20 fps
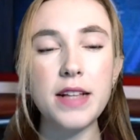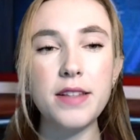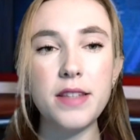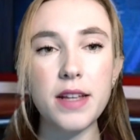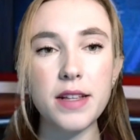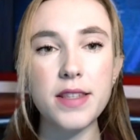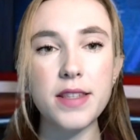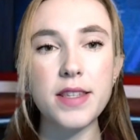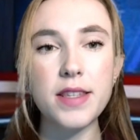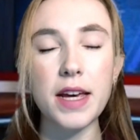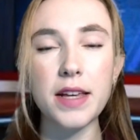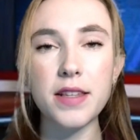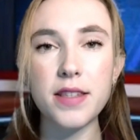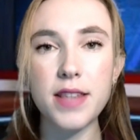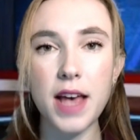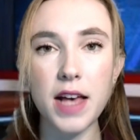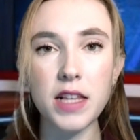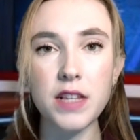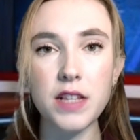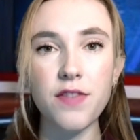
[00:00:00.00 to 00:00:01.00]
did
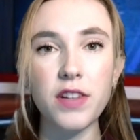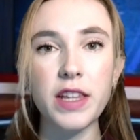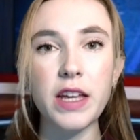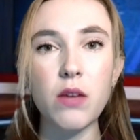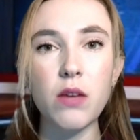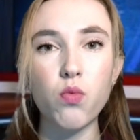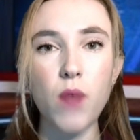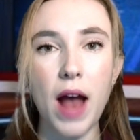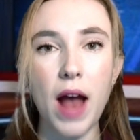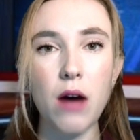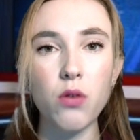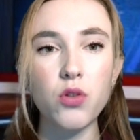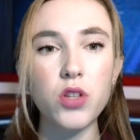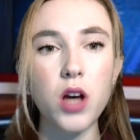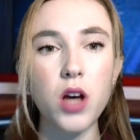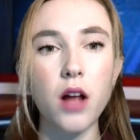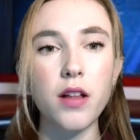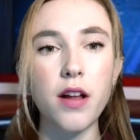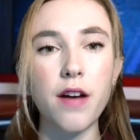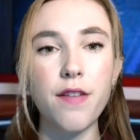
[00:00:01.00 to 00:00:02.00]
successfully rout
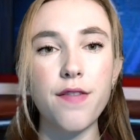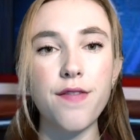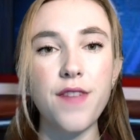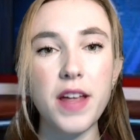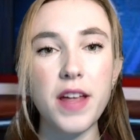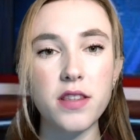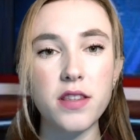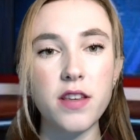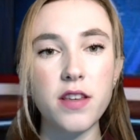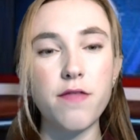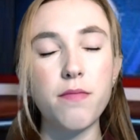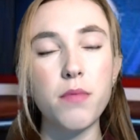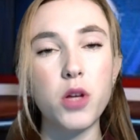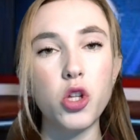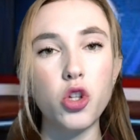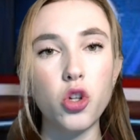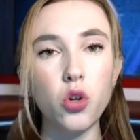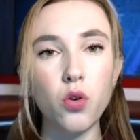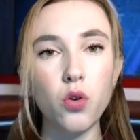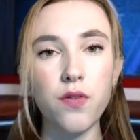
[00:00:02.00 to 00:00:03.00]
an offensive
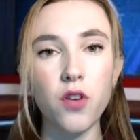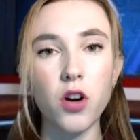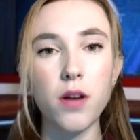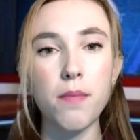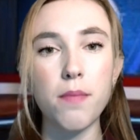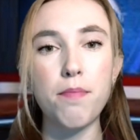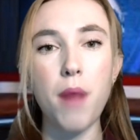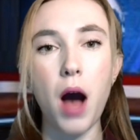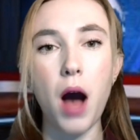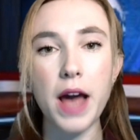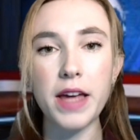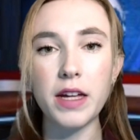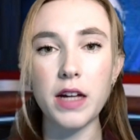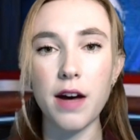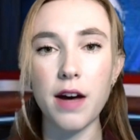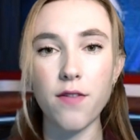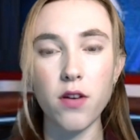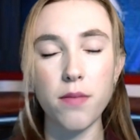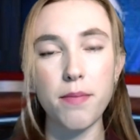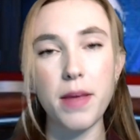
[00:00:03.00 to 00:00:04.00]
maneuver by
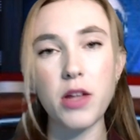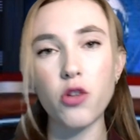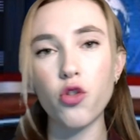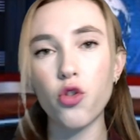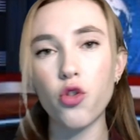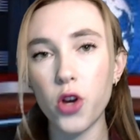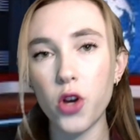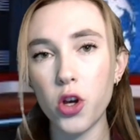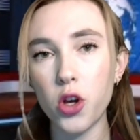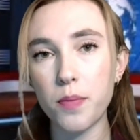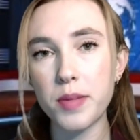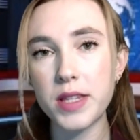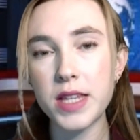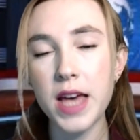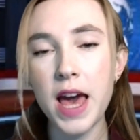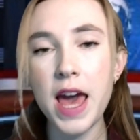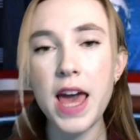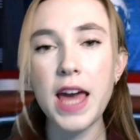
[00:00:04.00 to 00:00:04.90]
government troops